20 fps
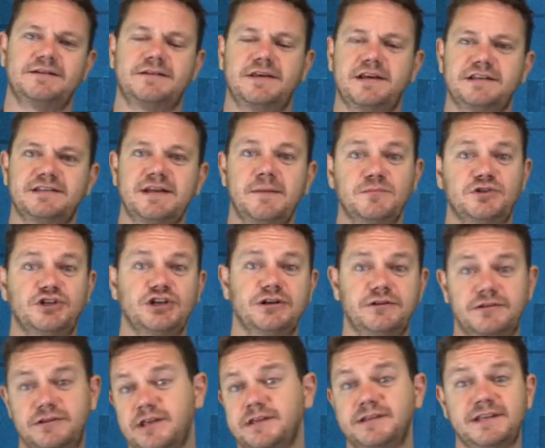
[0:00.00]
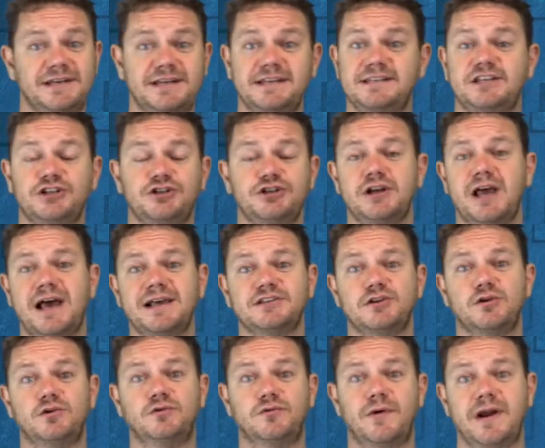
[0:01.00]
the assumption that the decision has
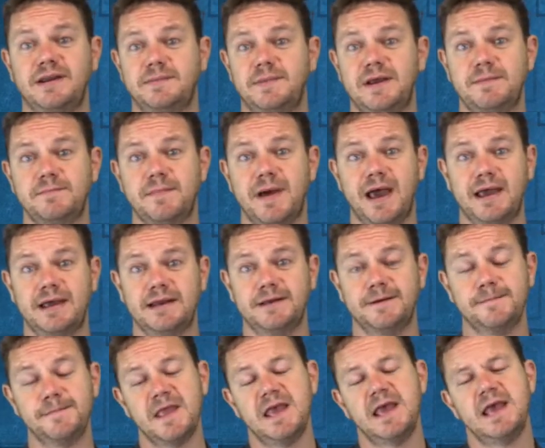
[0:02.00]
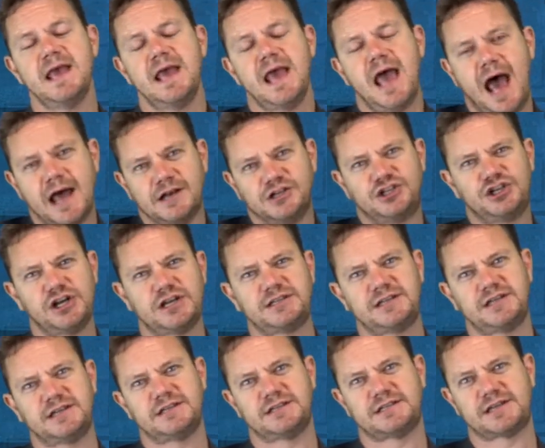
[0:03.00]
already been made. And
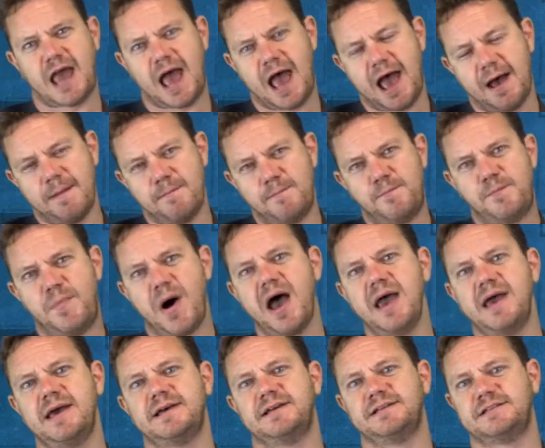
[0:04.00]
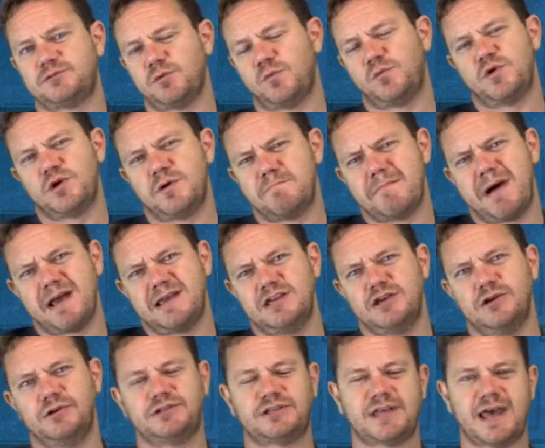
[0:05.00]
just as buyers might
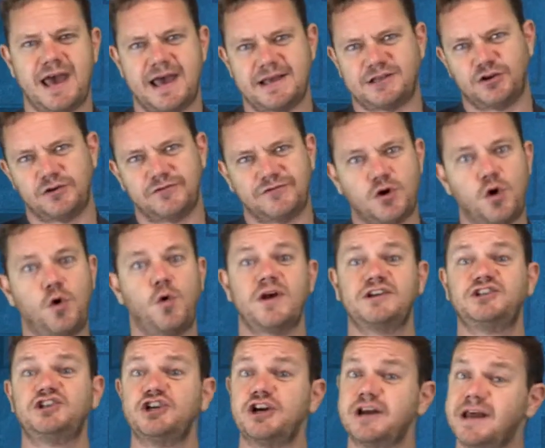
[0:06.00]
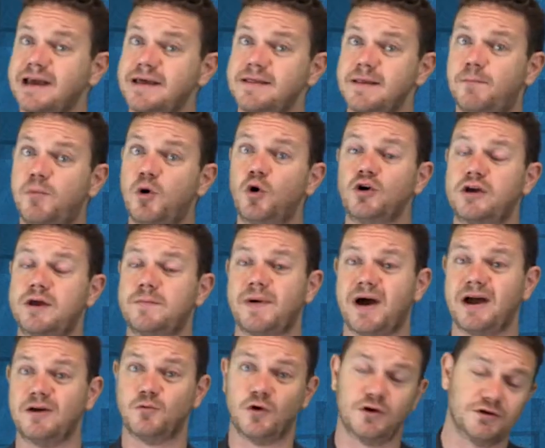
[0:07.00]
use their sort of questioning in the
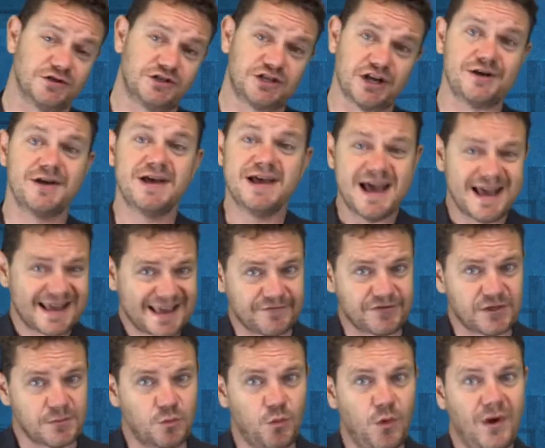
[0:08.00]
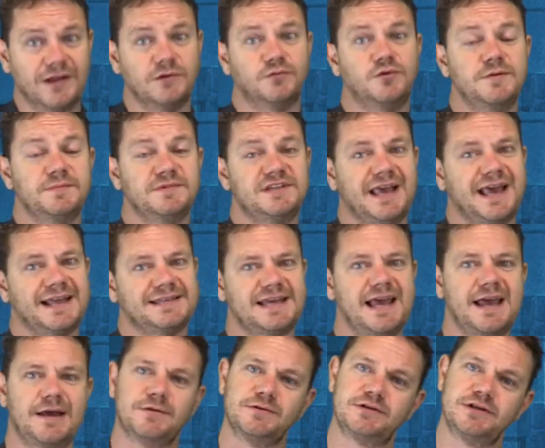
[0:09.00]
porcupine one to give them wiggle room to get
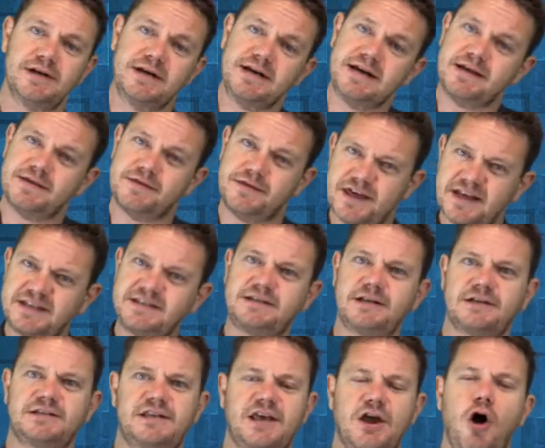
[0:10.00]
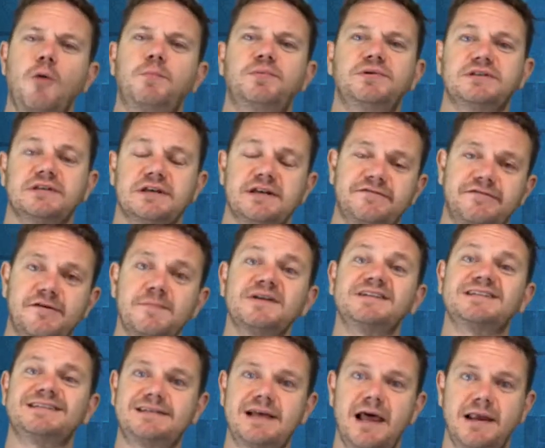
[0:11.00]
out, this does the opposite from a
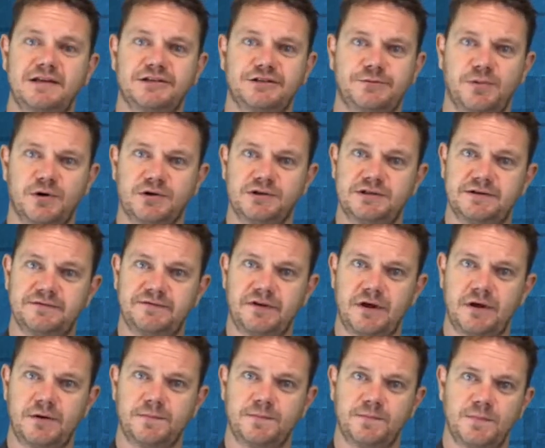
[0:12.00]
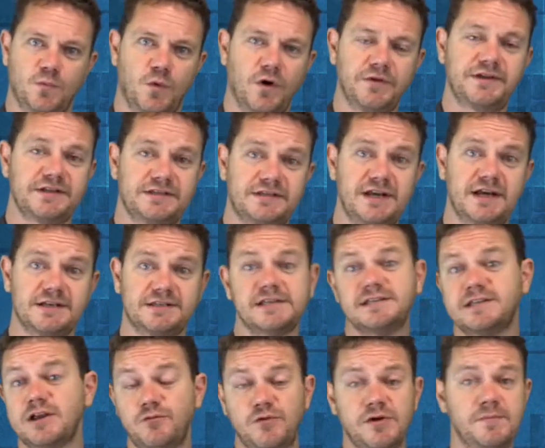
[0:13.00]
seller's point of view. What this does
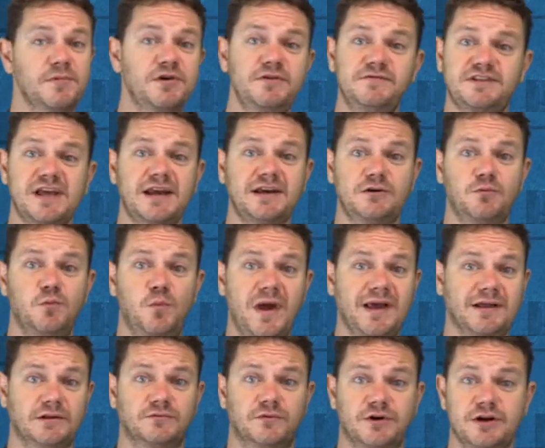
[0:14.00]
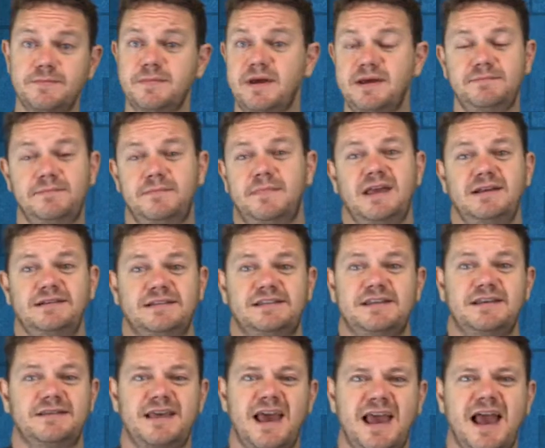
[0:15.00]
is it removes any wiggle room. It means
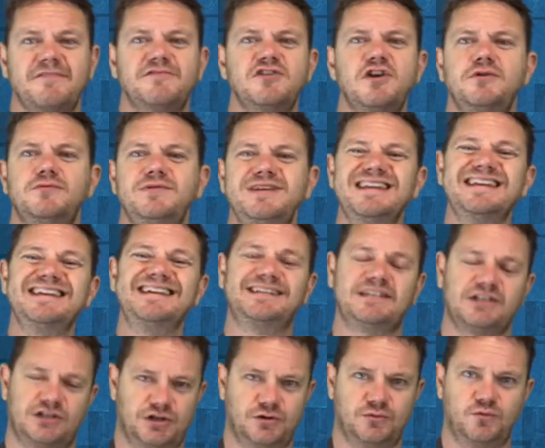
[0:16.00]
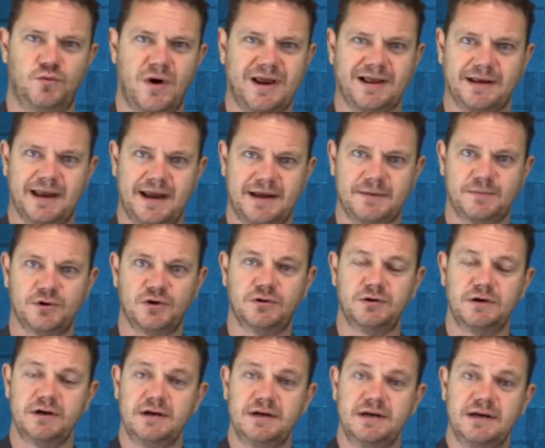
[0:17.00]
that they have no need to wriggle
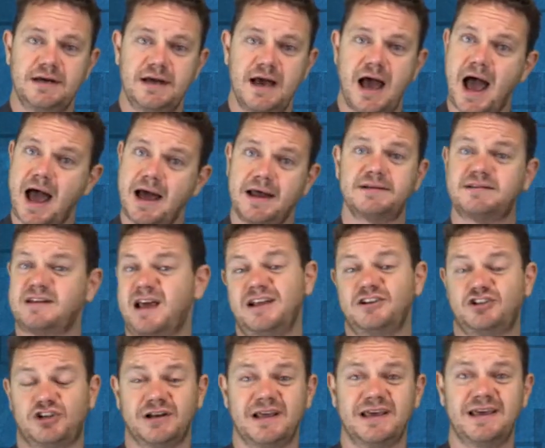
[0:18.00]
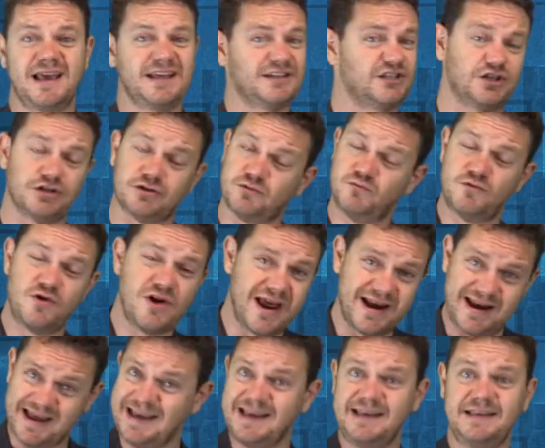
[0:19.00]
anymore. And actually, it's just
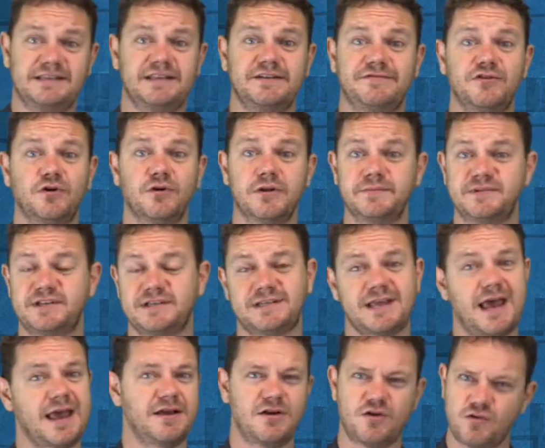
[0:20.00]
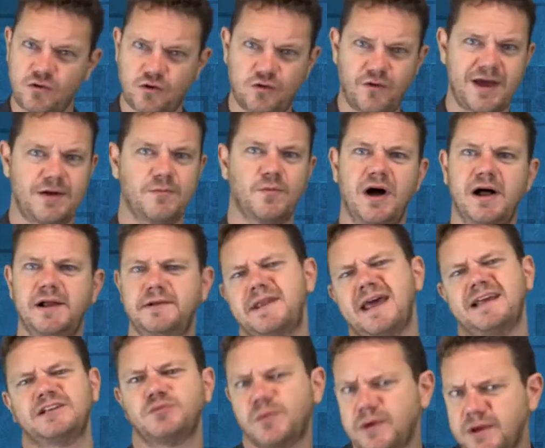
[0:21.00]
really easy for them to say, great, well,
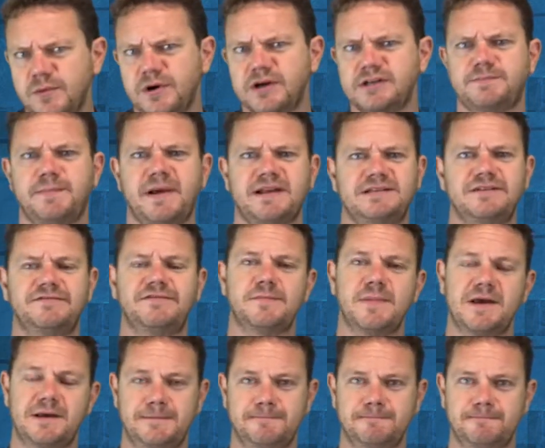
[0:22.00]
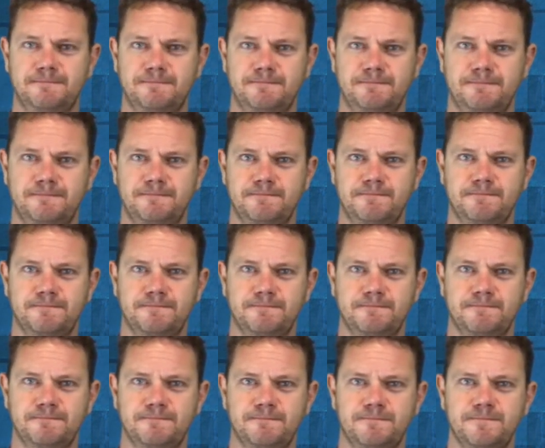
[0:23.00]
next week works better for me.
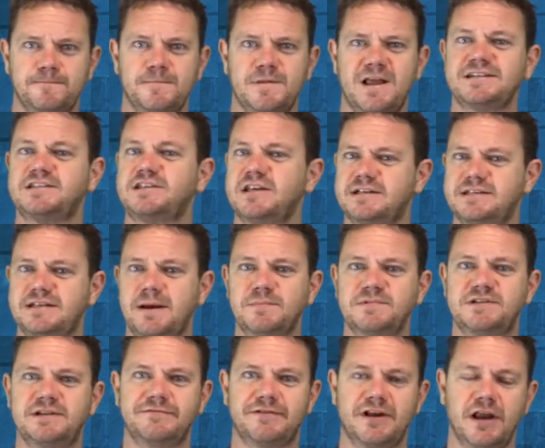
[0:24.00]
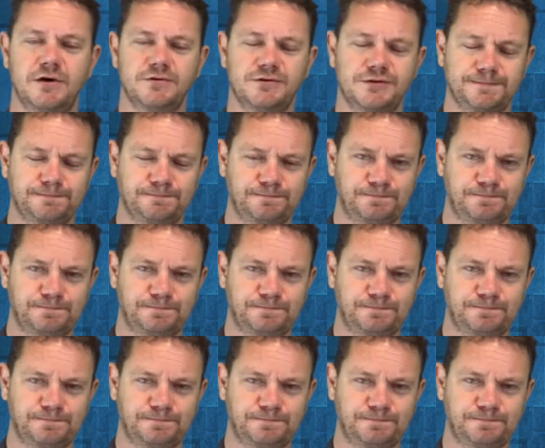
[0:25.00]
That's the assumptive close.